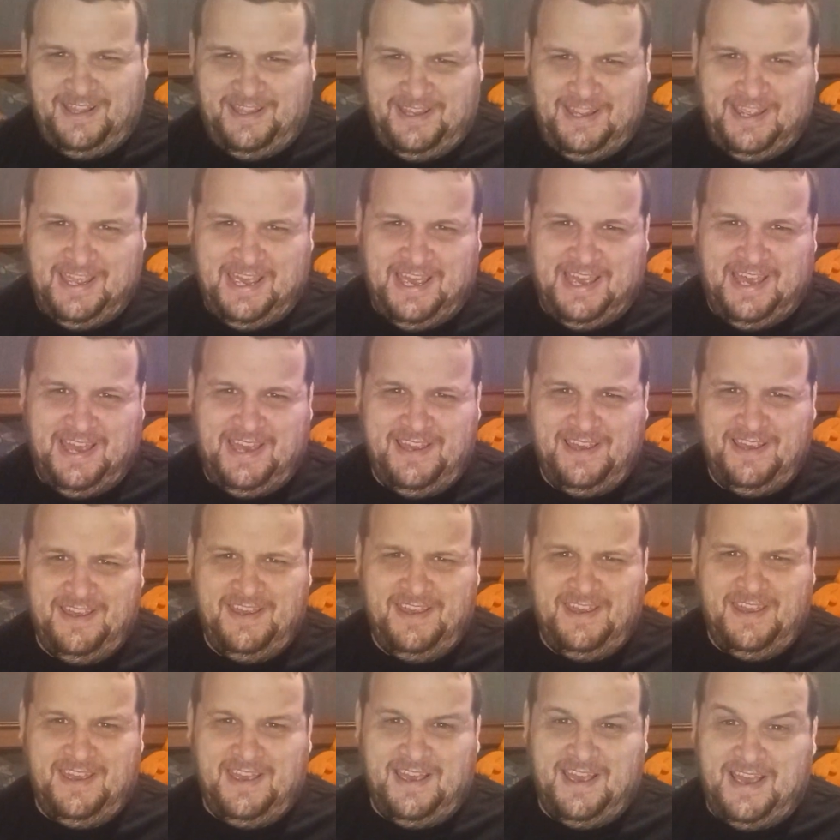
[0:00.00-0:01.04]
Yeah,
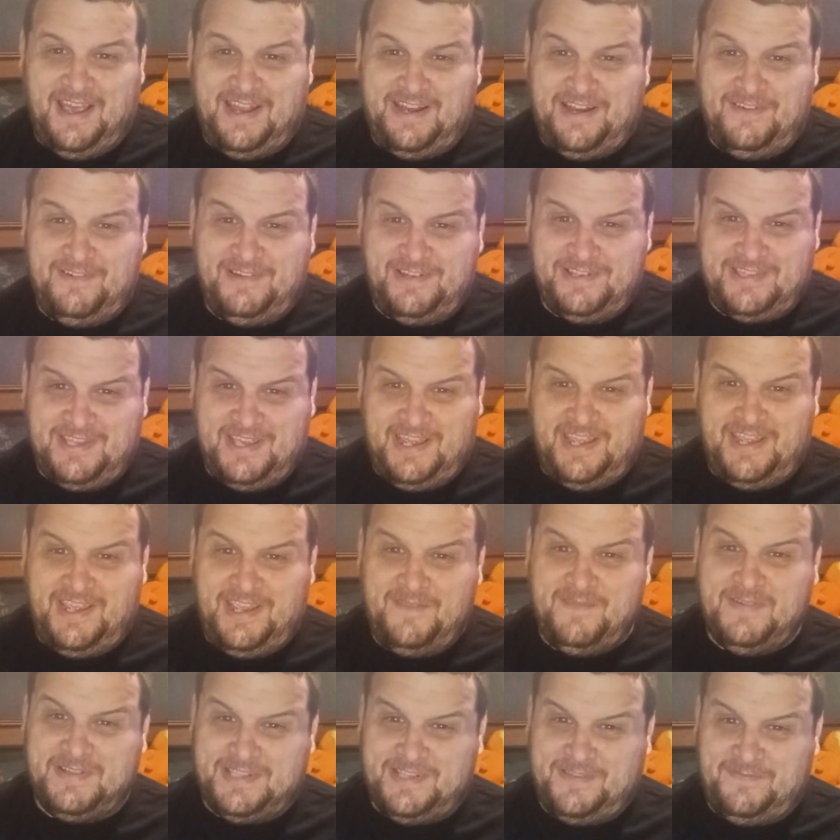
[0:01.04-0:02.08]
I know what you're saying.
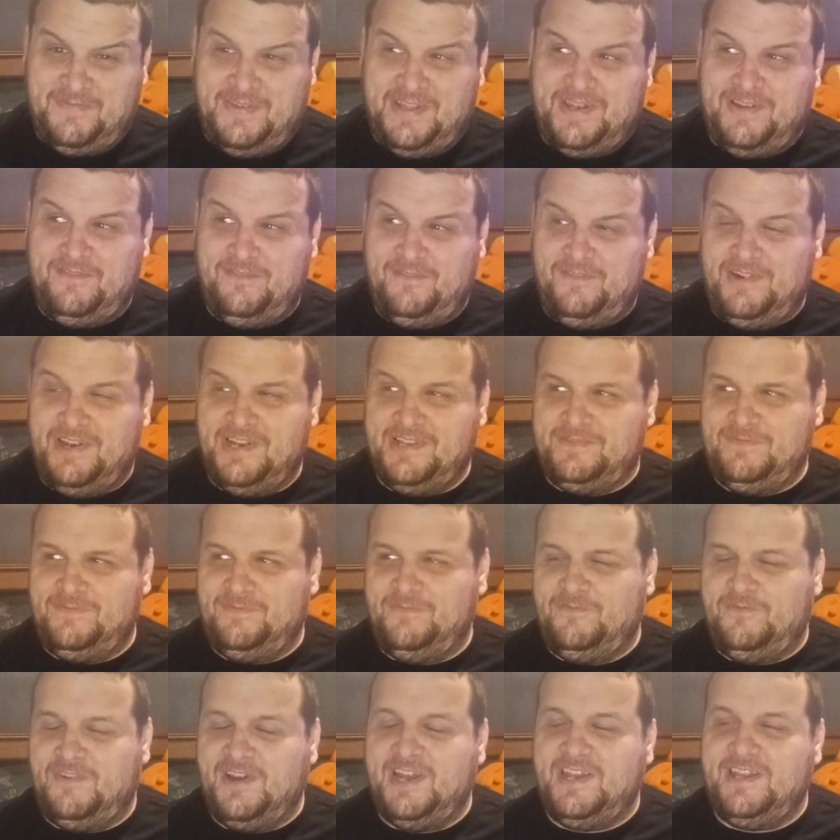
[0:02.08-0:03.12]
He must have been with us
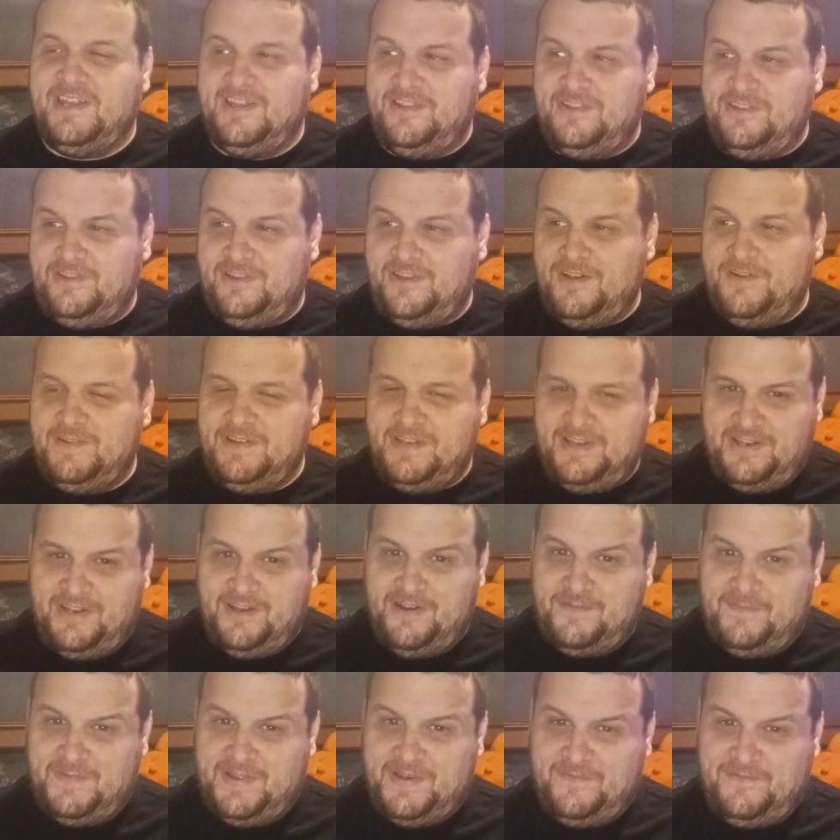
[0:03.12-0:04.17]
fighting the Dewey the
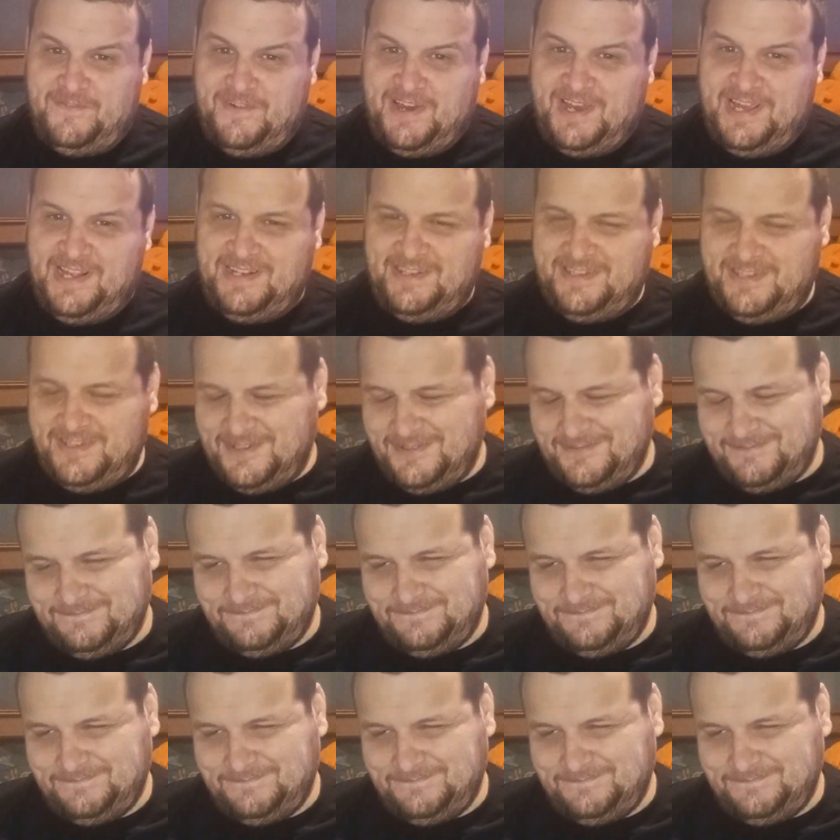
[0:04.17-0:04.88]
Doman fight.